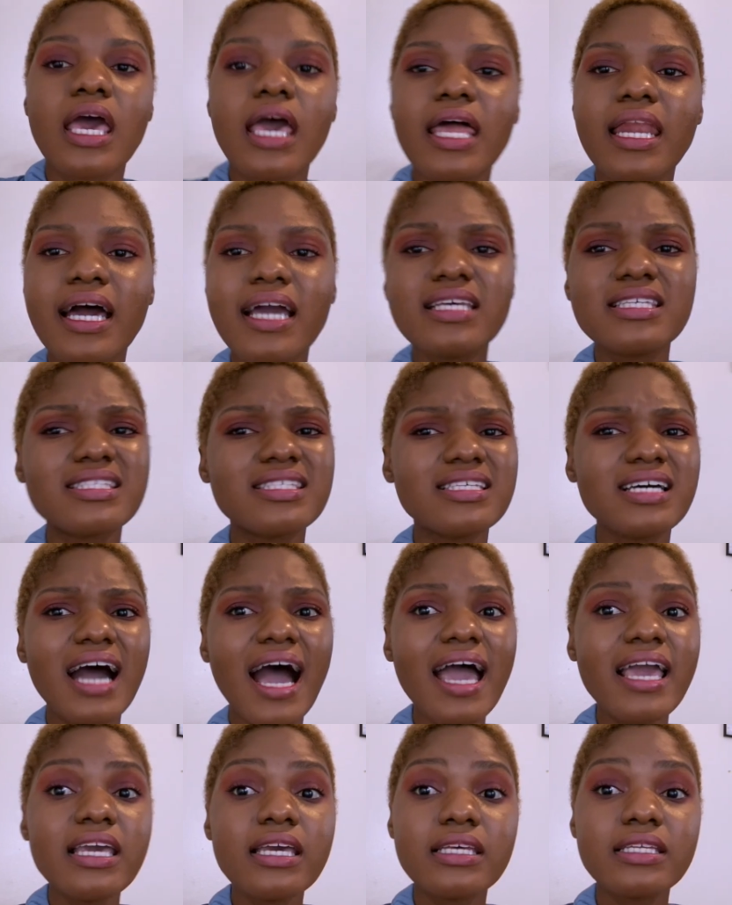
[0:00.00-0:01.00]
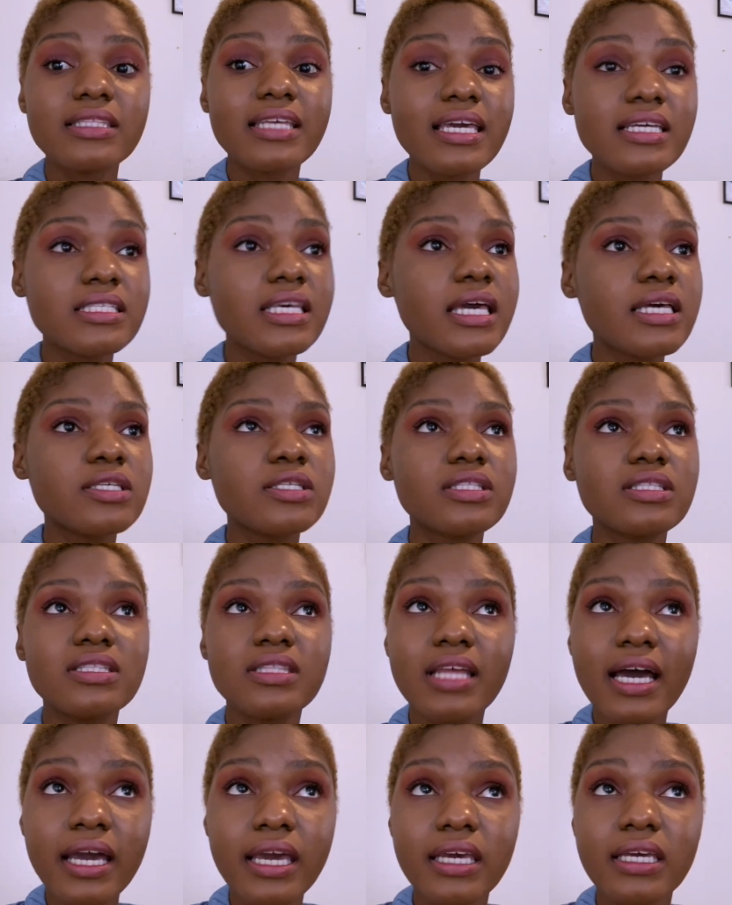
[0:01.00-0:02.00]
And they taste
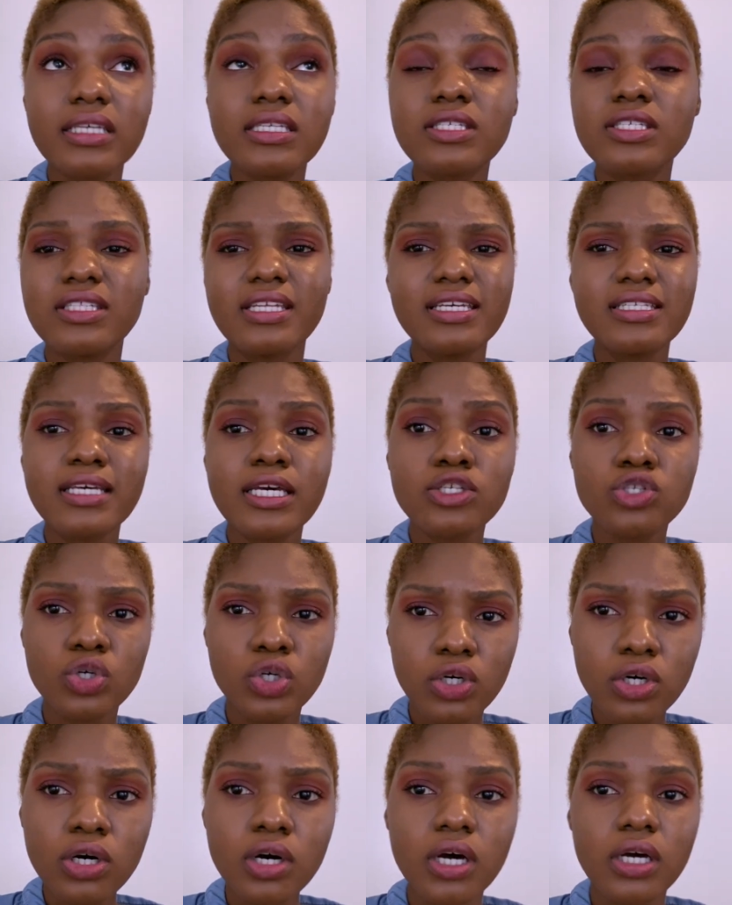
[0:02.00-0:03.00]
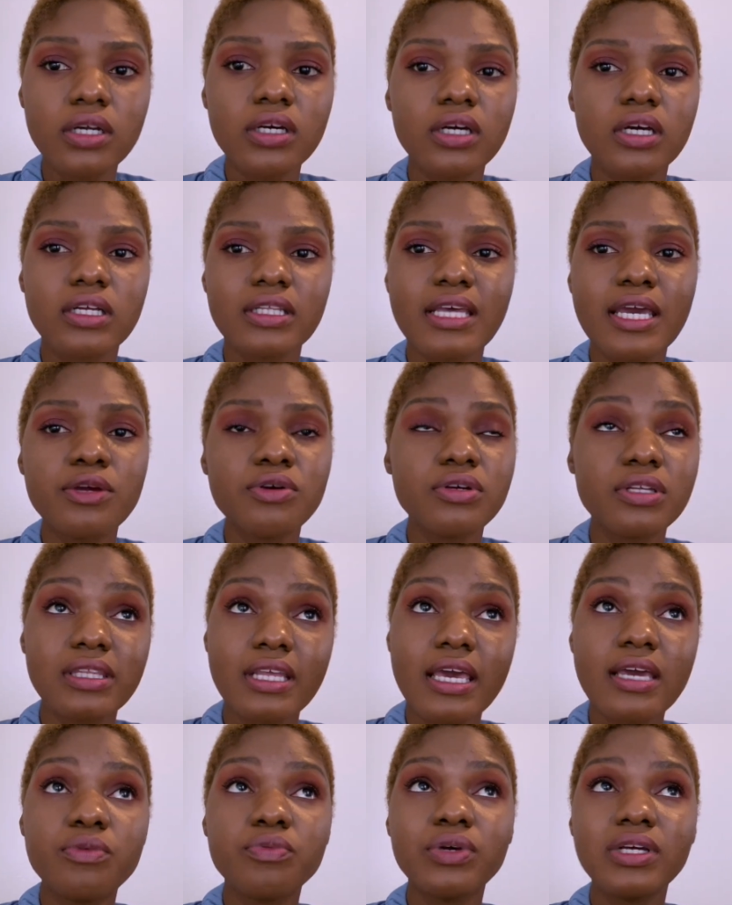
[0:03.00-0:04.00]
nice, they taste good,
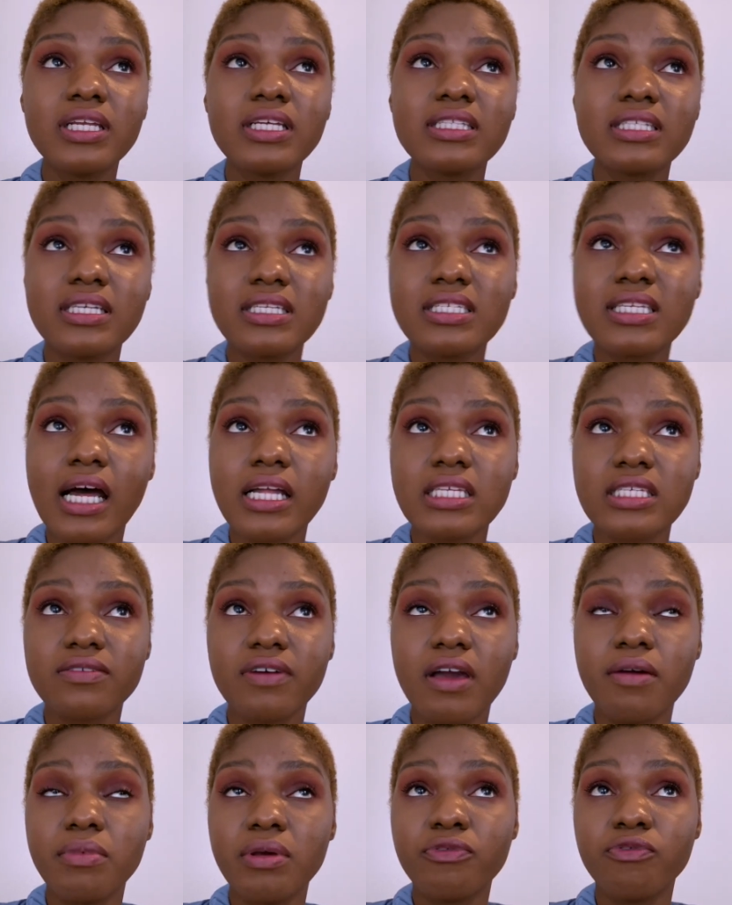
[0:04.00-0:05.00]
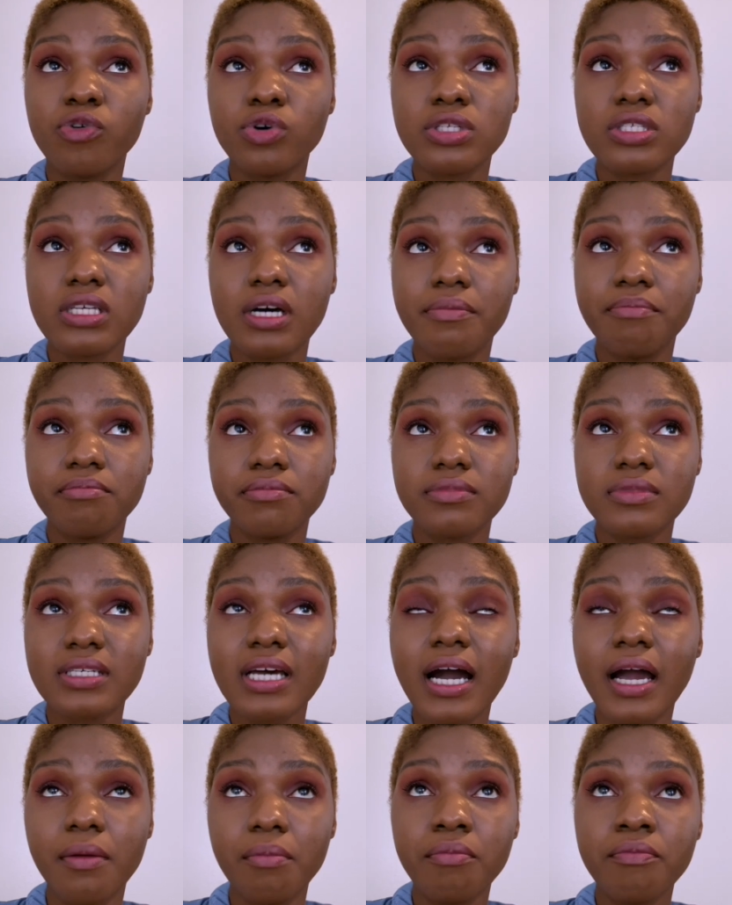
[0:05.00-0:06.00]
they really did satisfy me for some
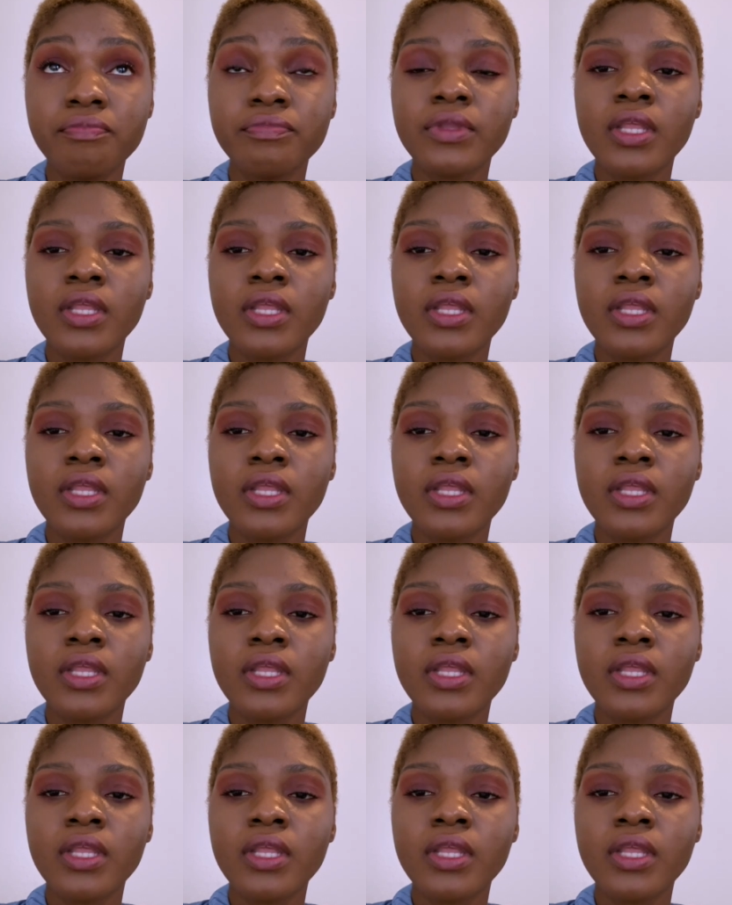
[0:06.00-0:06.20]
time.